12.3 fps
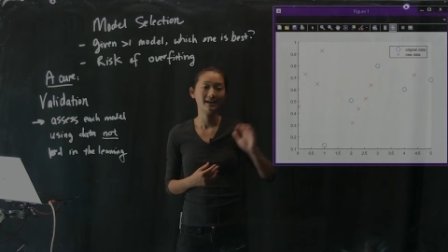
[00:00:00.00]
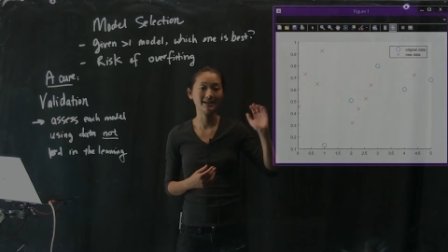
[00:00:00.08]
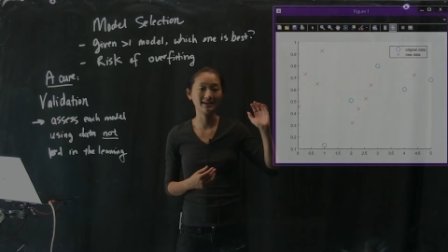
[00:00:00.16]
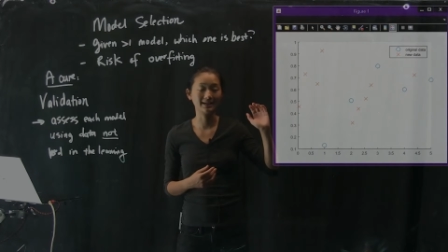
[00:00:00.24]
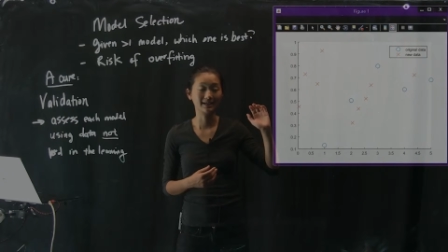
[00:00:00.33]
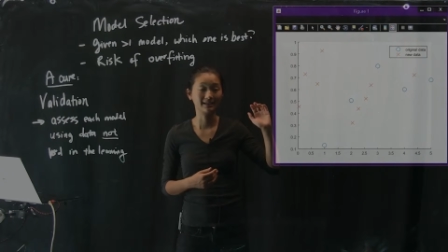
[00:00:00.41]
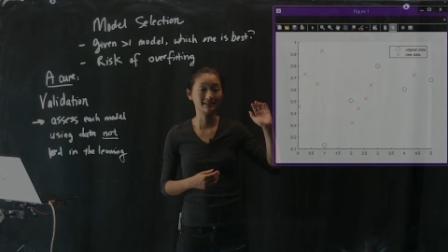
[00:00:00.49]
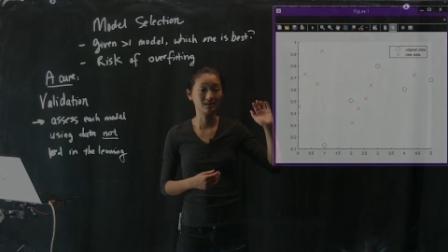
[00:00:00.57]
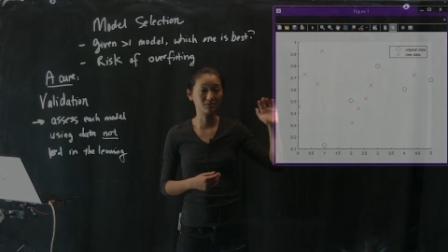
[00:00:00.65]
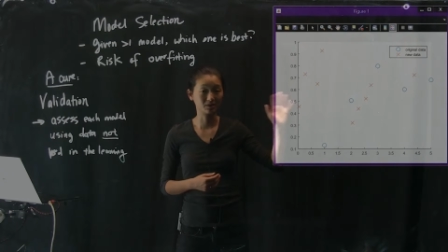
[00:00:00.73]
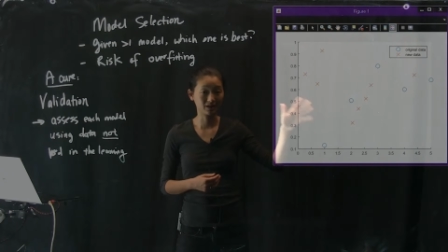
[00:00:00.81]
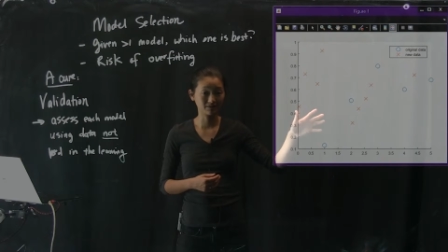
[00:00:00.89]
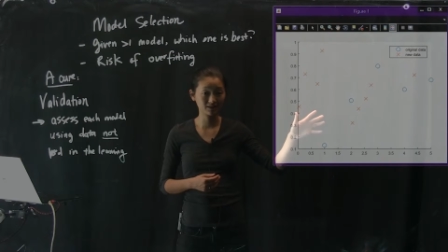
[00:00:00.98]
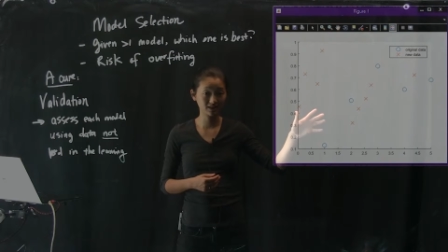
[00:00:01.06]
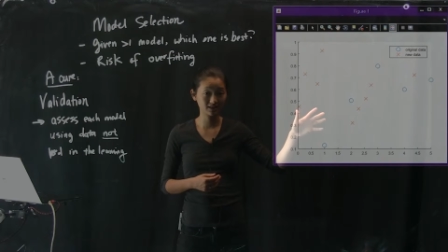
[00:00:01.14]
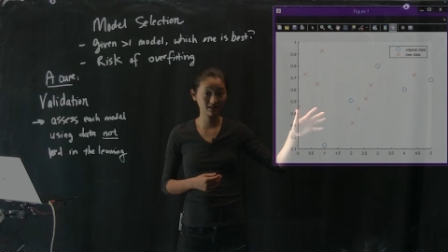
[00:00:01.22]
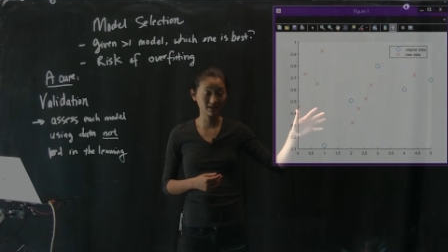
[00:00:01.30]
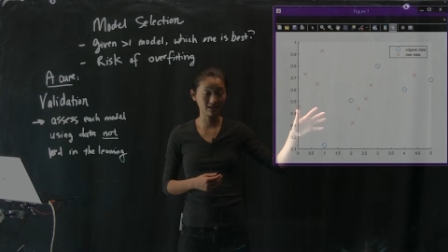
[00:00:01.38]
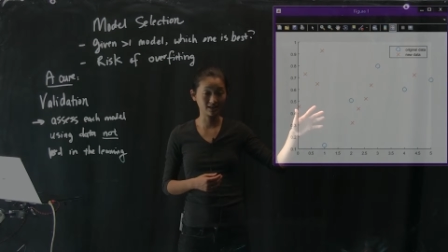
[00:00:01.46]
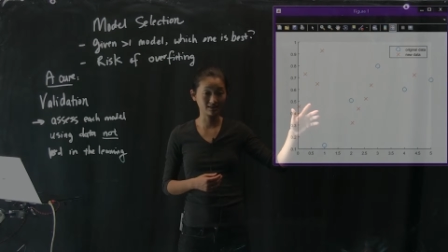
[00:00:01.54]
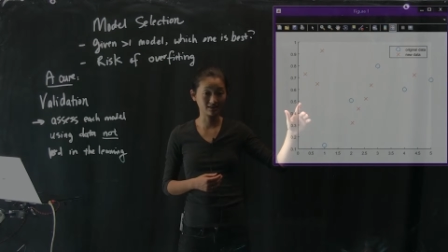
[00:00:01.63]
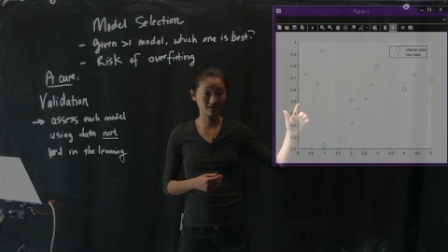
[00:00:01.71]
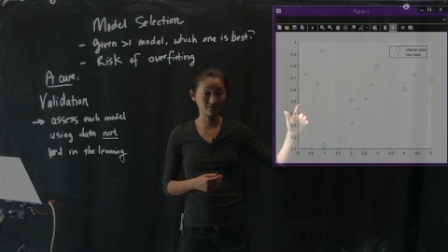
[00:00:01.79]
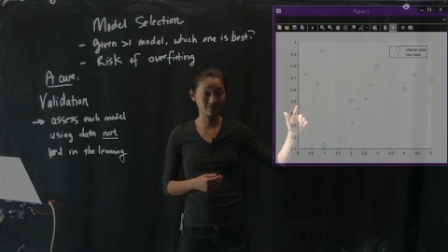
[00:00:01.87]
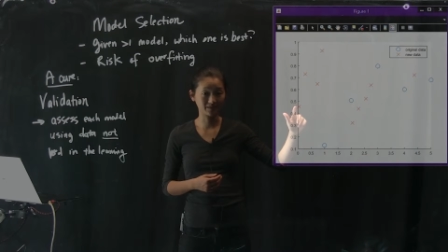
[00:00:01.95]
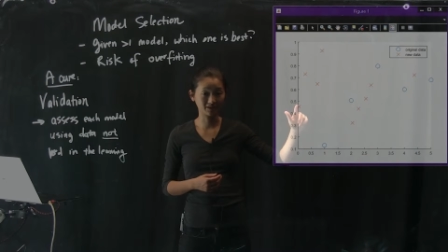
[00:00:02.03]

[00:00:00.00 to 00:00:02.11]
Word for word: And what I've done is um,